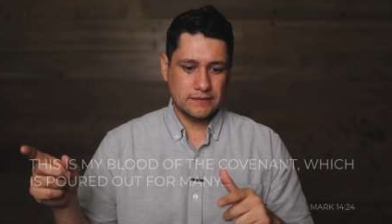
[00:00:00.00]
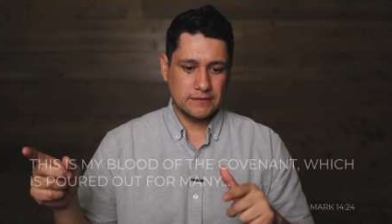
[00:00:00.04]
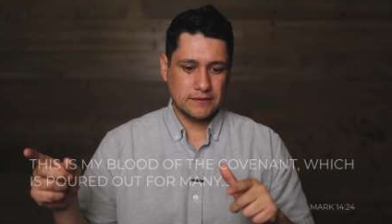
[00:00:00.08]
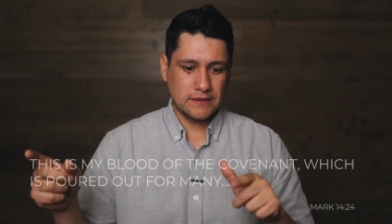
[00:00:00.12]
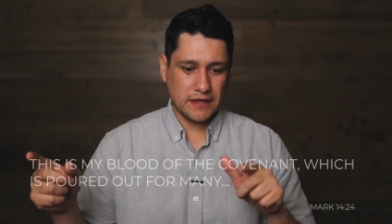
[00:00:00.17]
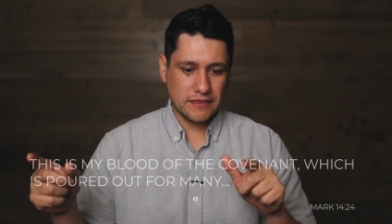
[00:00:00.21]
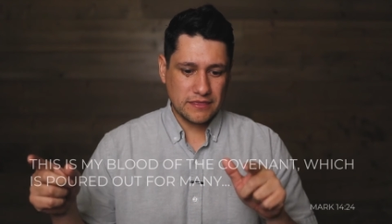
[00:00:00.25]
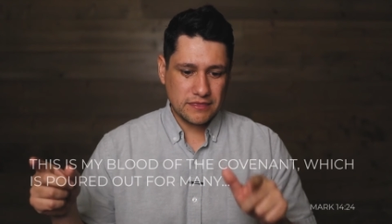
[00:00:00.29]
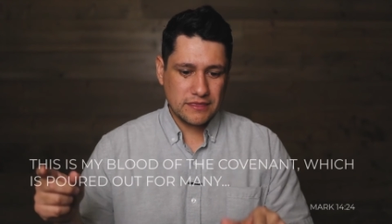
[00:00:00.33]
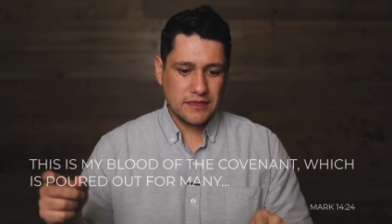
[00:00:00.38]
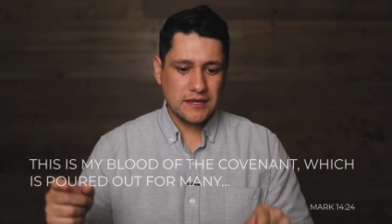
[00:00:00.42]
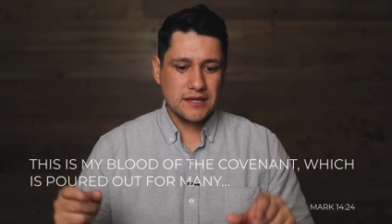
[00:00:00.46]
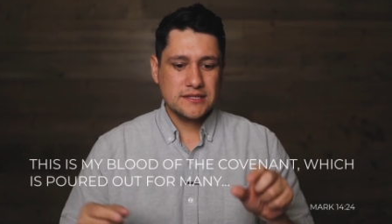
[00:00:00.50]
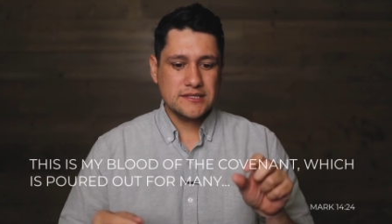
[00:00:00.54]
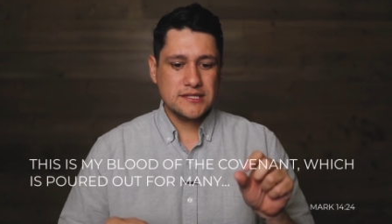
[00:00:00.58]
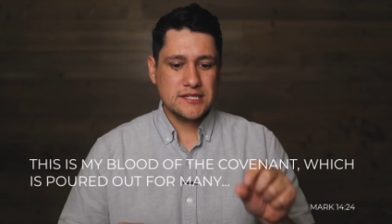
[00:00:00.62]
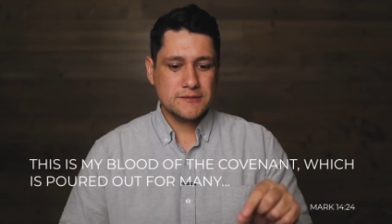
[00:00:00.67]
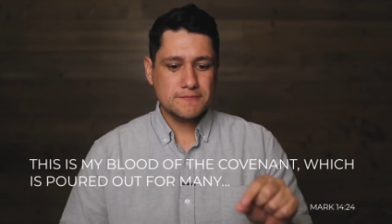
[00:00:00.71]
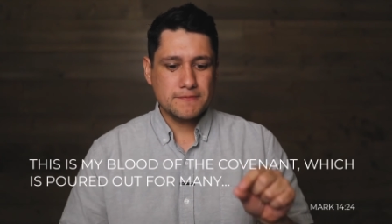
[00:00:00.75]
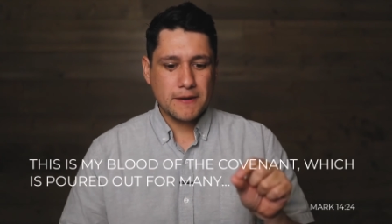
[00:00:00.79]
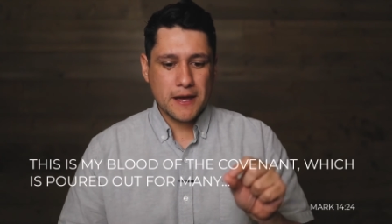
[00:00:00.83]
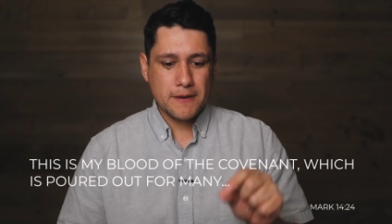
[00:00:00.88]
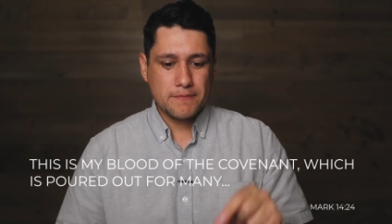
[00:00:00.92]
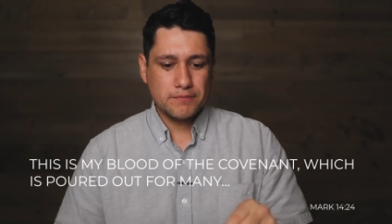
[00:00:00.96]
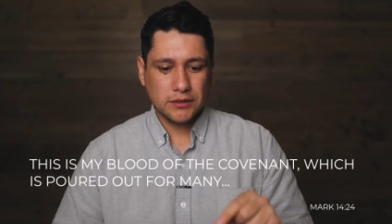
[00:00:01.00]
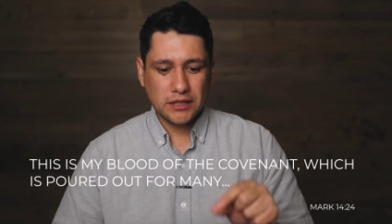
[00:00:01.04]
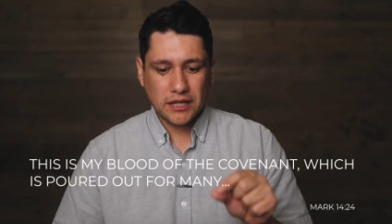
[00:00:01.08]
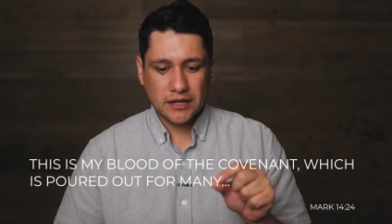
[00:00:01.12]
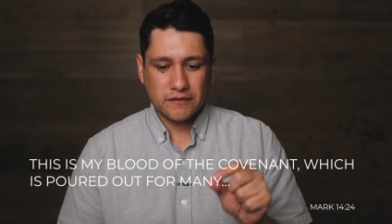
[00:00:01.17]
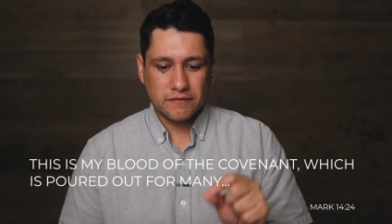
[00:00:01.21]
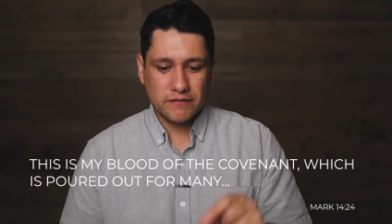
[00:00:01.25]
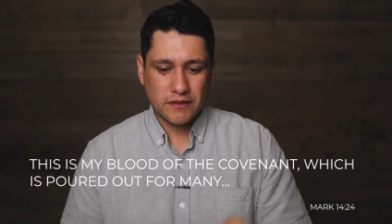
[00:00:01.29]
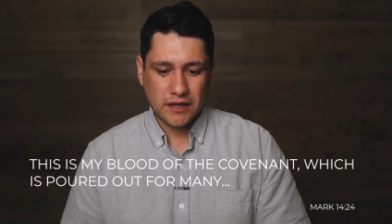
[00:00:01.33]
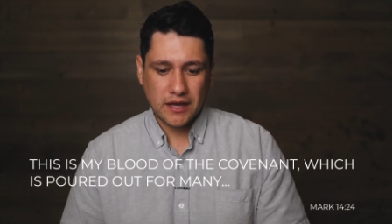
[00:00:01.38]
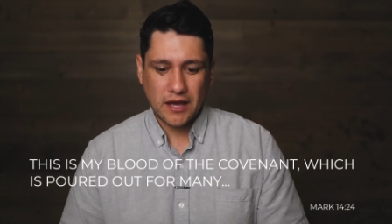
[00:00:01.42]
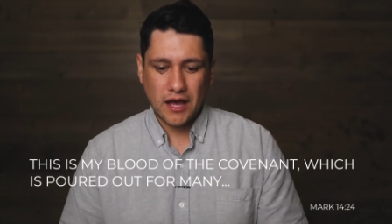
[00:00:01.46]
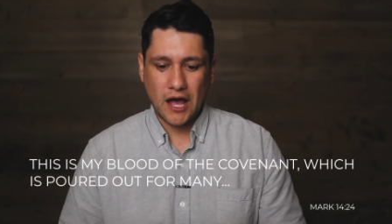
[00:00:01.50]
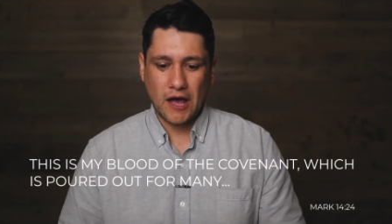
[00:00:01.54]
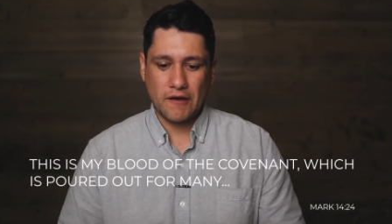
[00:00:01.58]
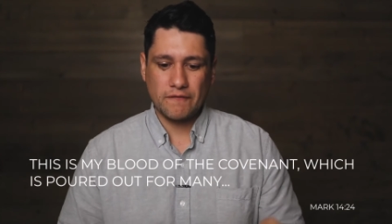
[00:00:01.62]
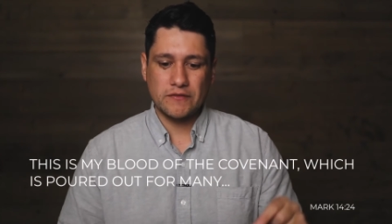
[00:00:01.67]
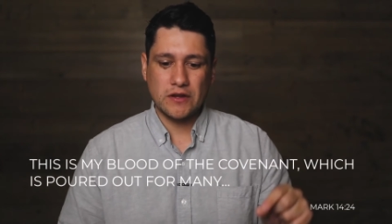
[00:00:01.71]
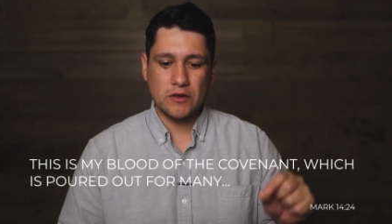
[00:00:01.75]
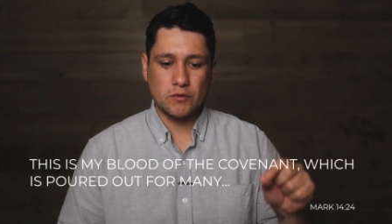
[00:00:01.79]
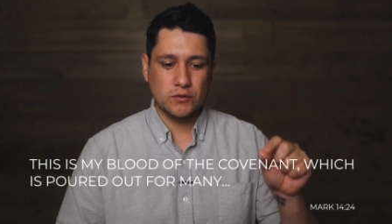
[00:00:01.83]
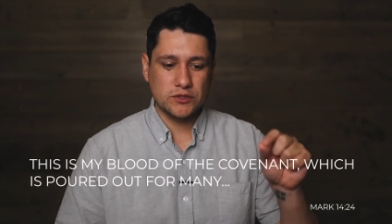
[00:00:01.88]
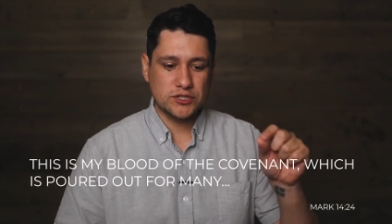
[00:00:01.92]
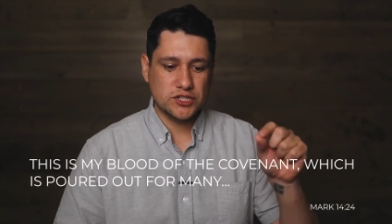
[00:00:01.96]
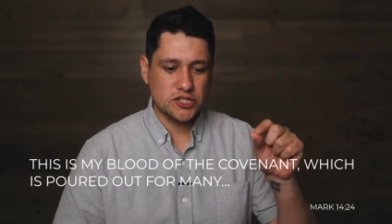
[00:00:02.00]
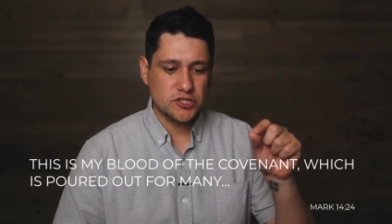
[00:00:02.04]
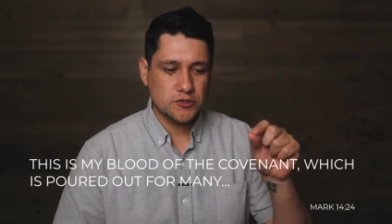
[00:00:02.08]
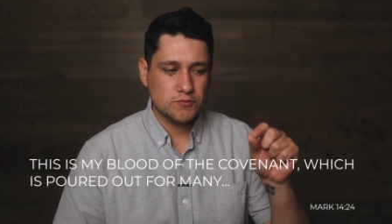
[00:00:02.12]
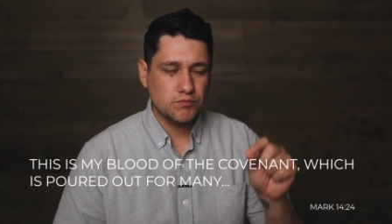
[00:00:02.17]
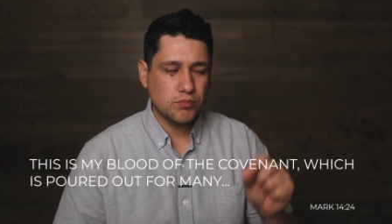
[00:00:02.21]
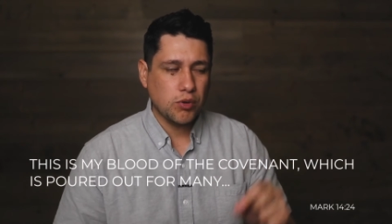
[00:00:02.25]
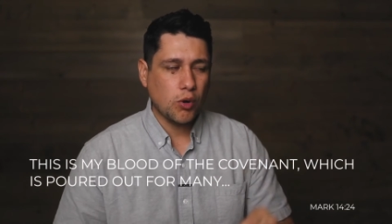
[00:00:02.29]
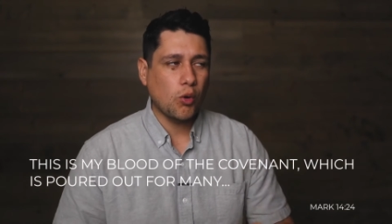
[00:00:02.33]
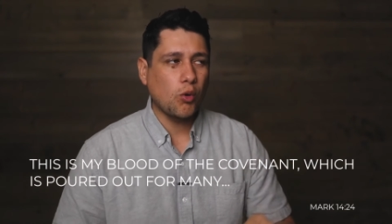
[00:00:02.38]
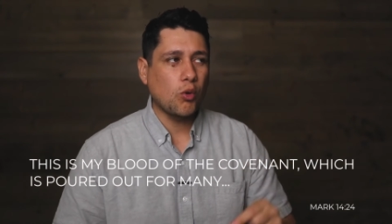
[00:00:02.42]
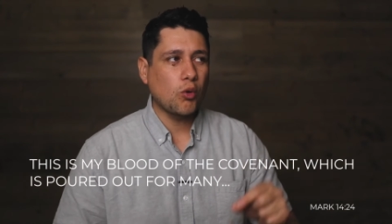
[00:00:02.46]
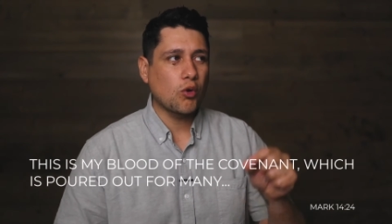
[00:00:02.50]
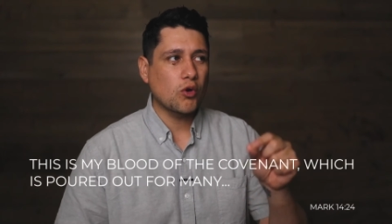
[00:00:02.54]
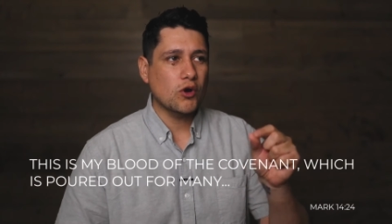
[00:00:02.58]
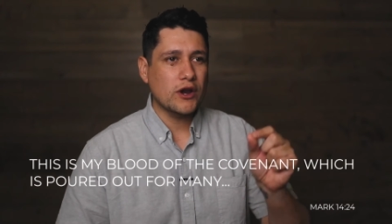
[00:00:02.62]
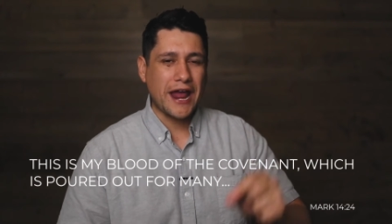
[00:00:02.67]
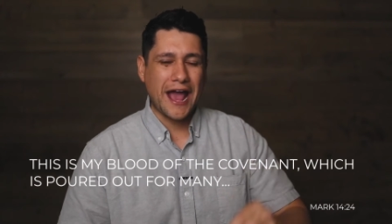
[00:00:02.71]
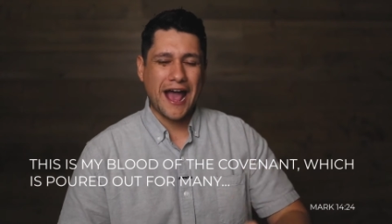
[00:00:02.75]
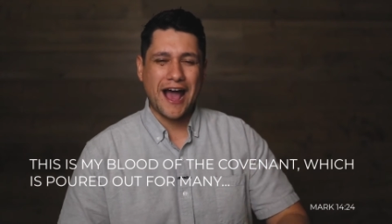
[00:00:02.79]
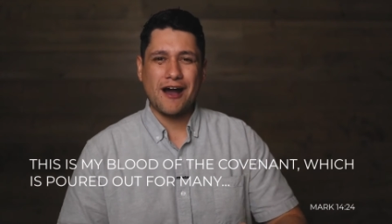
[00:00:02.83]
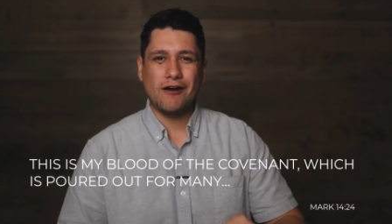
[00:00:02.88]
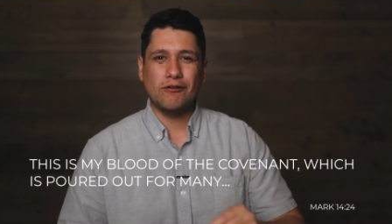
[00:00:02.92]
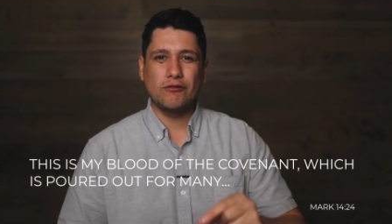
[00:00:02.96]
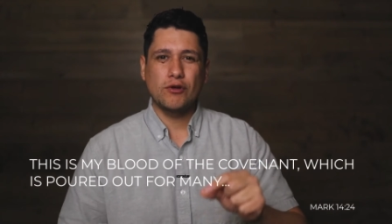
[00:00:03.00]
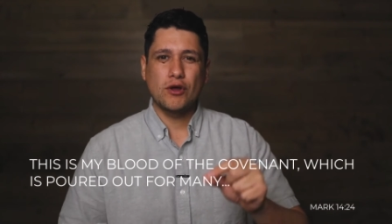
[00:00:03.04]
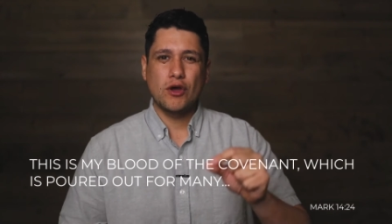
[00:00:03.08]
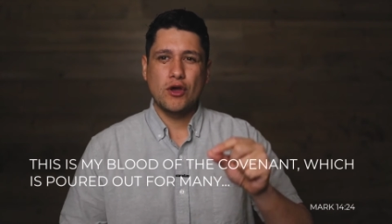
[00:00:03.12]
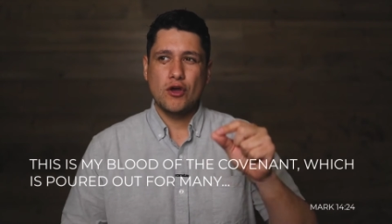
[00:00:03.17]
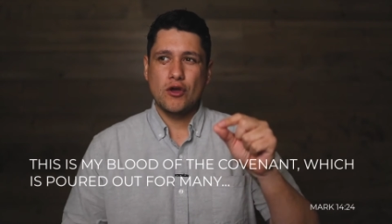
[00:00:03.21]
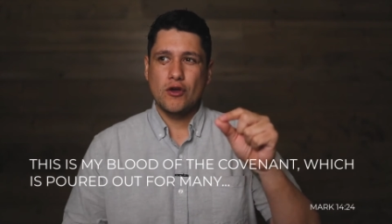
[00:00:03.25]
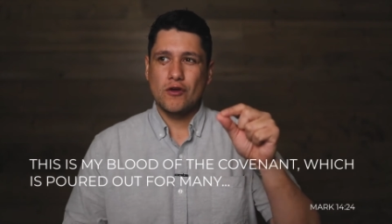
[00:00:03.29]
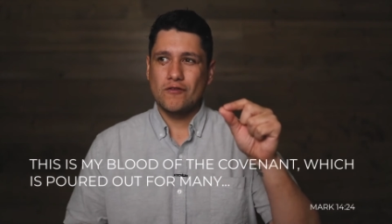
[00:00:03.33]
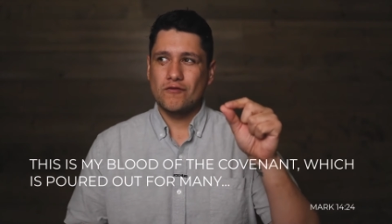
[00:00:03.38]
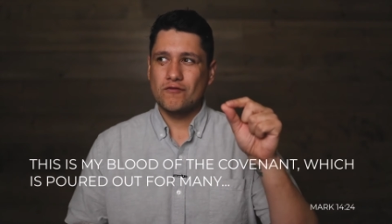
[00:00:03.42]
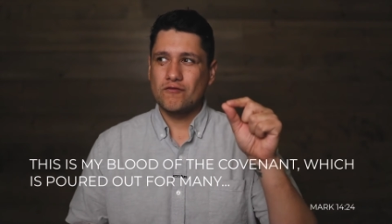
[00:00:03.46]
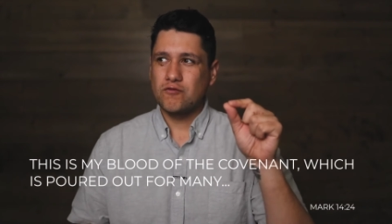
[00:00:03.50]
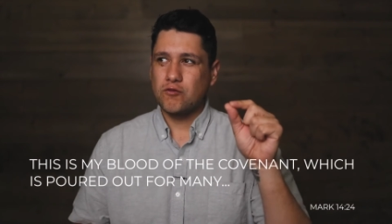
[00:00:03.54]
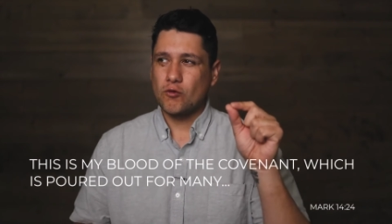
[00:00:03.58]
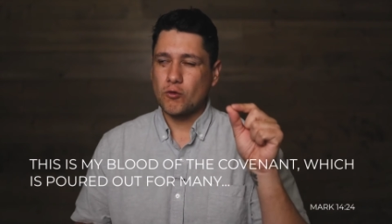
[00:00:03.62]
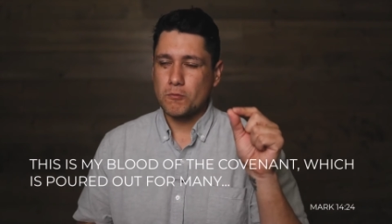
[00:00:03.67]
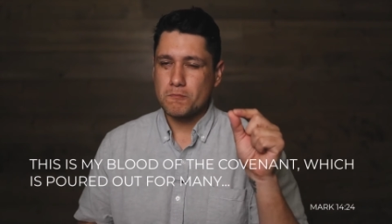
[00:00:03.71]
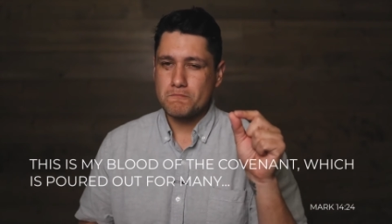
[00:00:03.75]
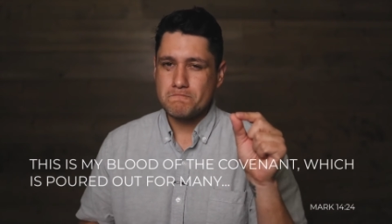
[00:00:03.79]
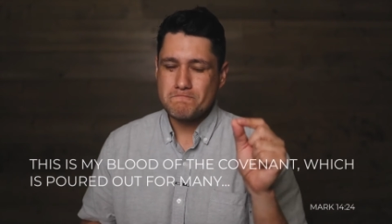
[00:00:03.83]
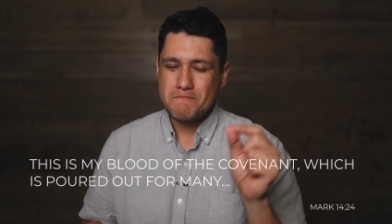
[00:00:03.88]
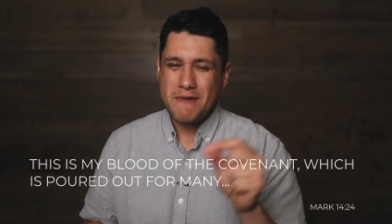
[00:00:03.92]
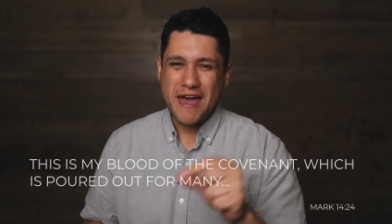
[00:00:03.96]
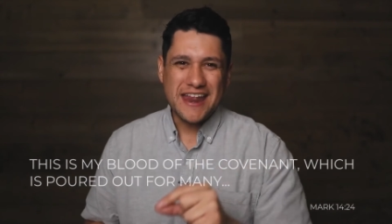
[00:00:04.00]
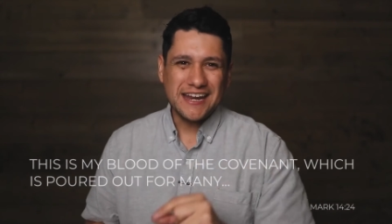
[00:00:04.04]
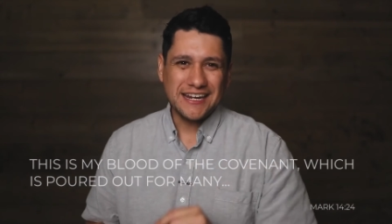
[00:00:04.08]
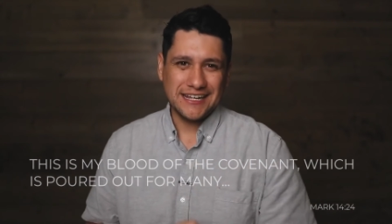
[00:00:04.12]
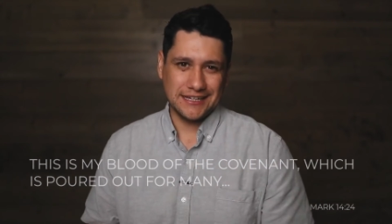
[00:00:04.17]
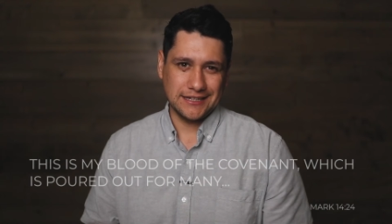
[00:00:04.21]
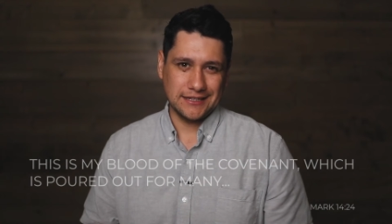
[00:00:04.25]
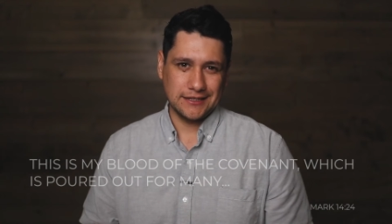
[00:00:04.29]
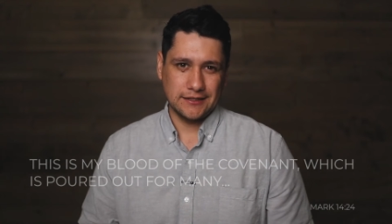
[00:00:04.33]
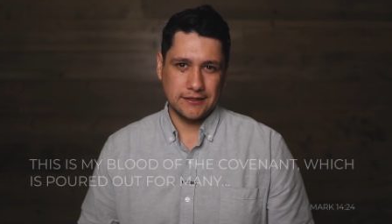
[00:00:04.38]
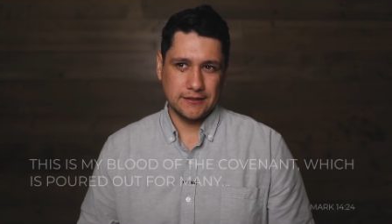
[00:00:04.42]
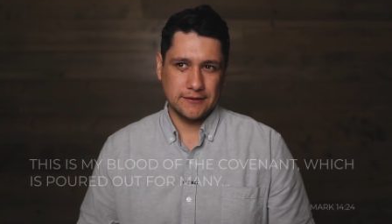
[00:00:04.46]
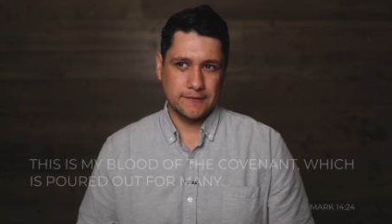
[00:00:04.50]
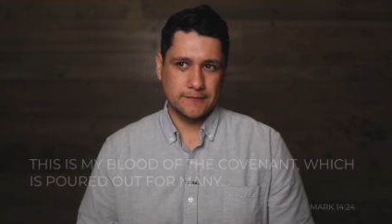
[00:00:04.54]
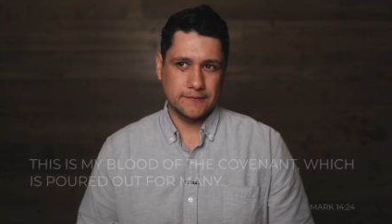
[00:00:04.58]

That this is my blood of the covenant, which is poured out for many.